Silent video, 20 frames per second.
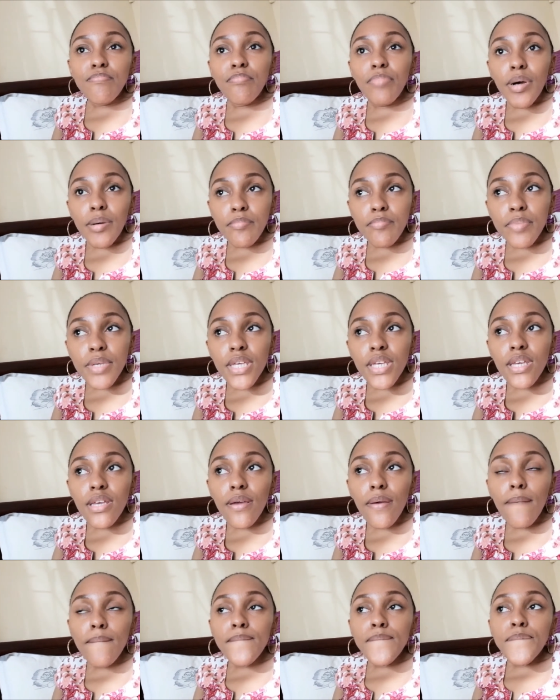
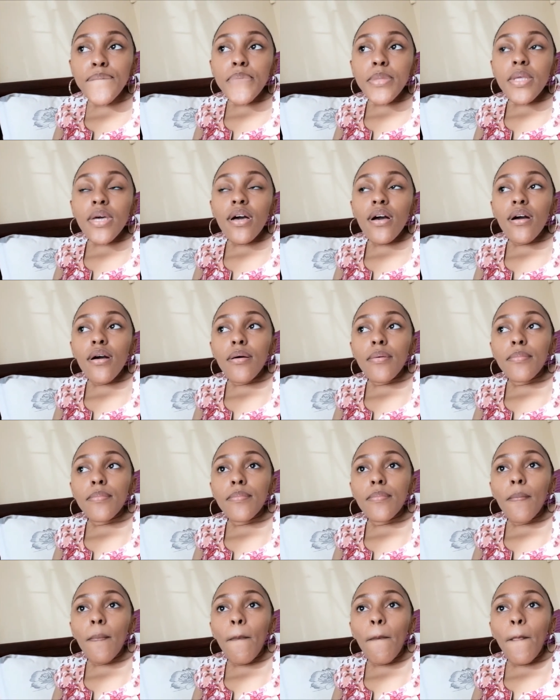bumpy,
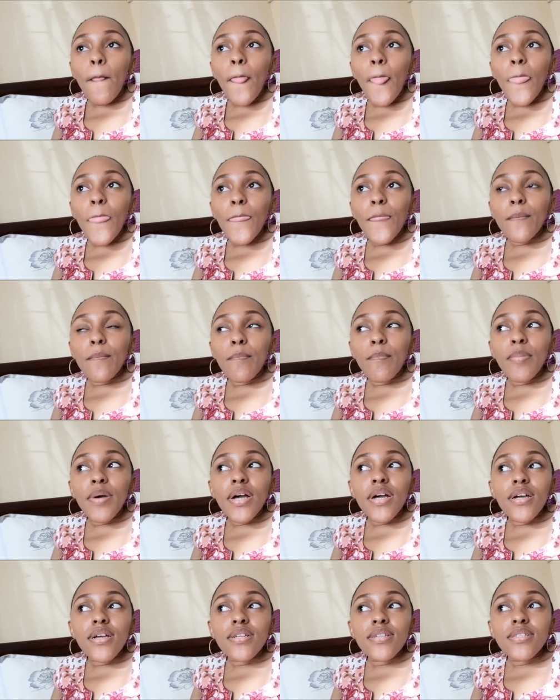um,
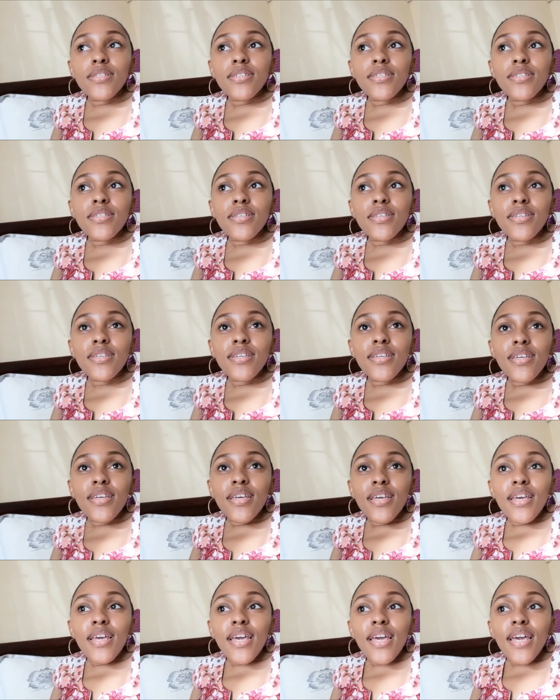but
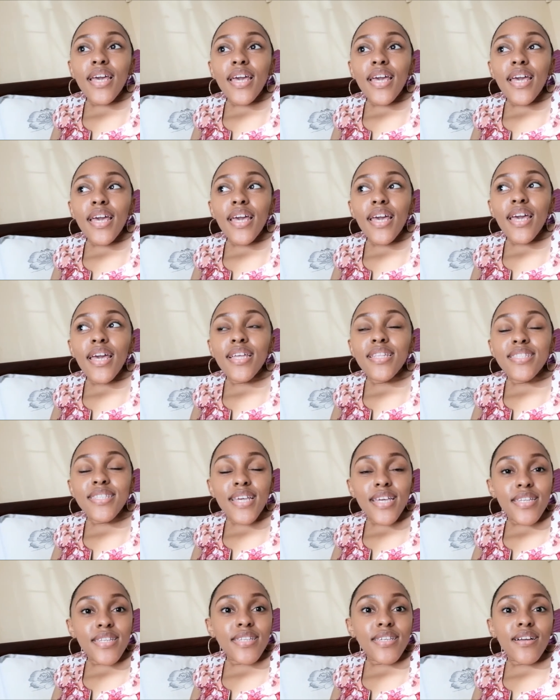it's
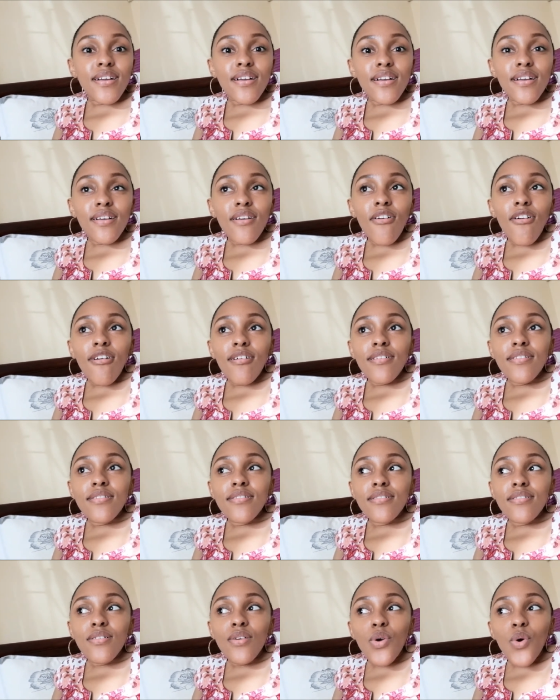ending
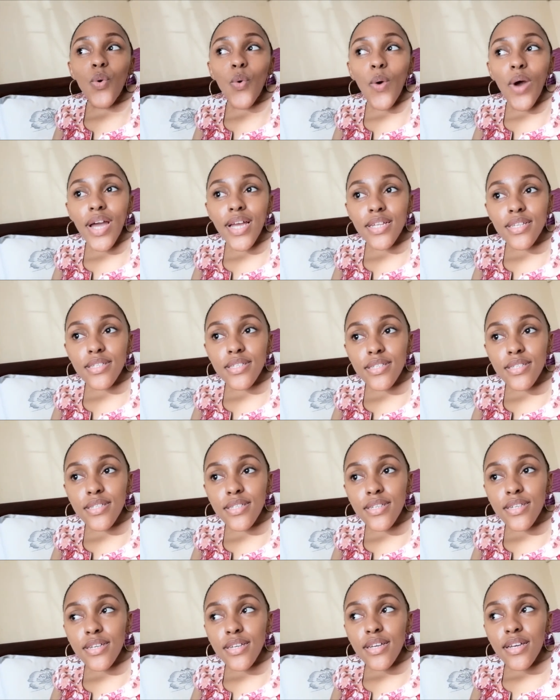on quite
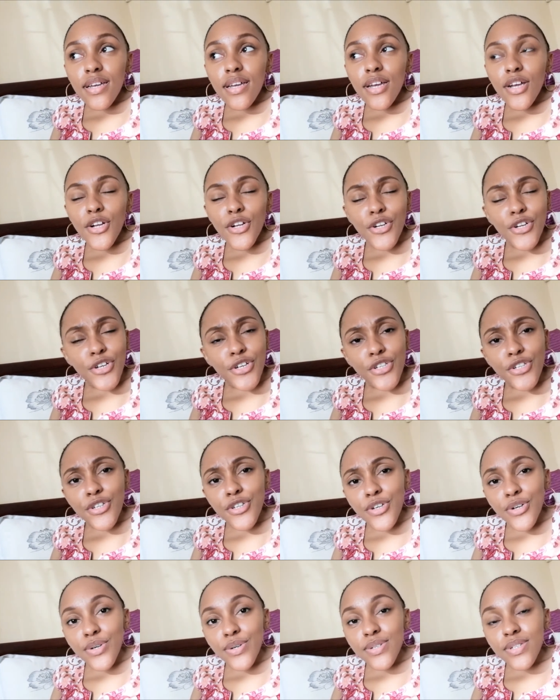a good
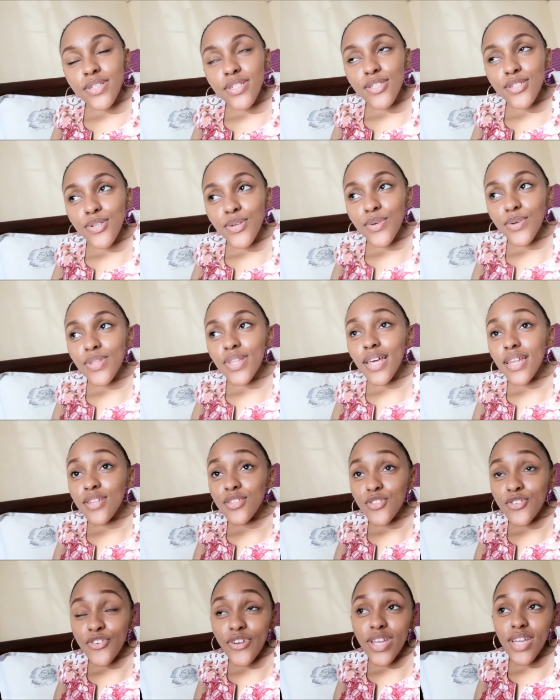note. So that
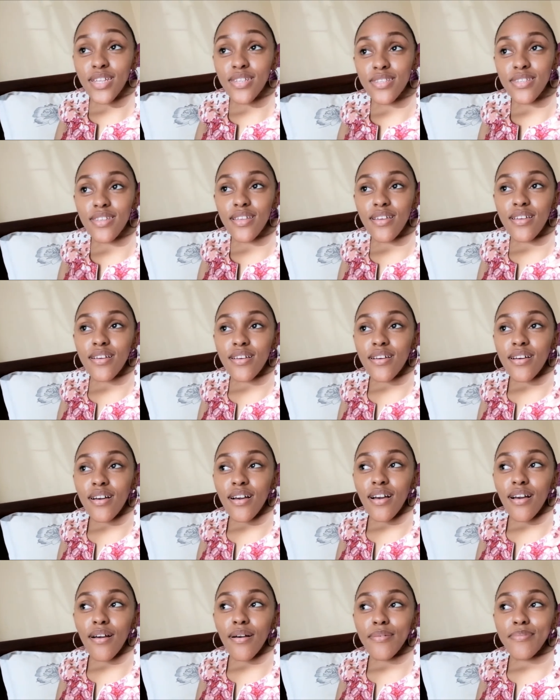is great.
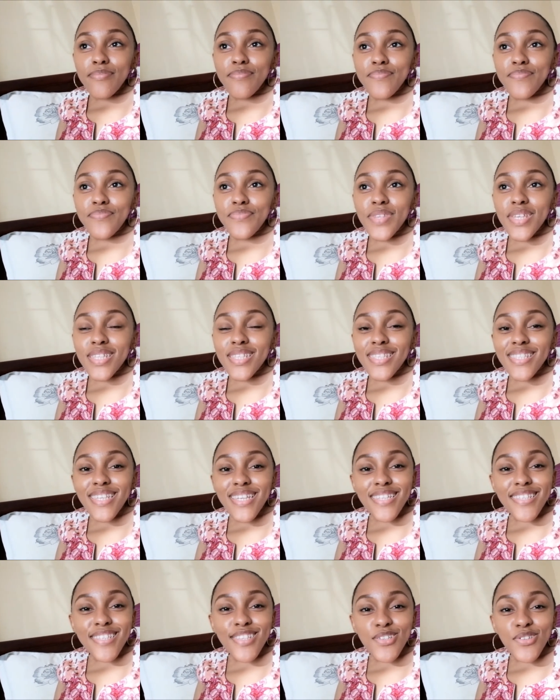Um, it
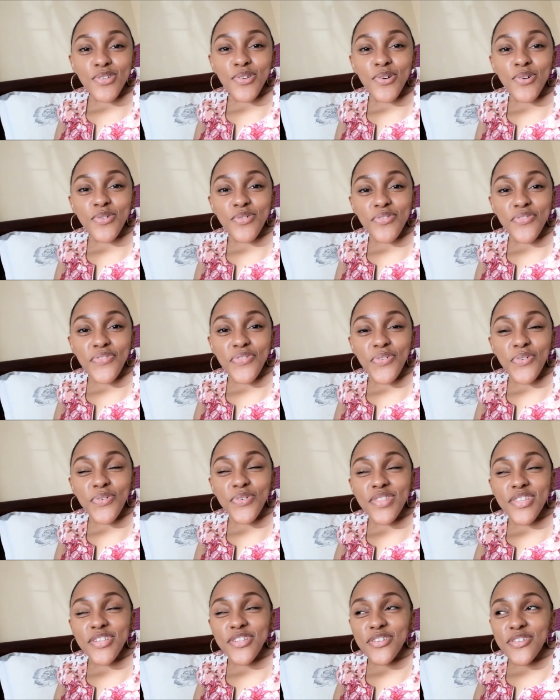sets the tone
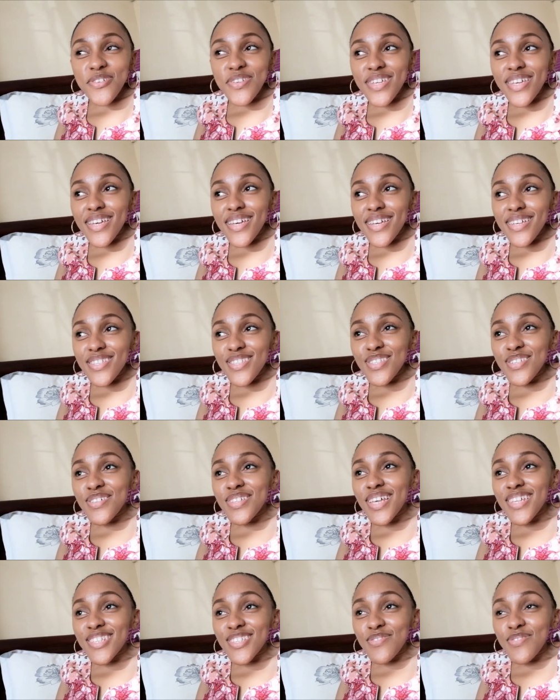for the new year. So
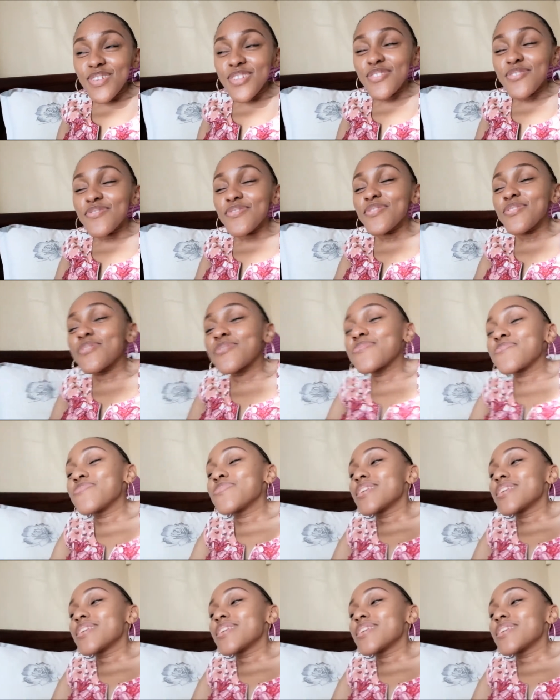that's wonderful.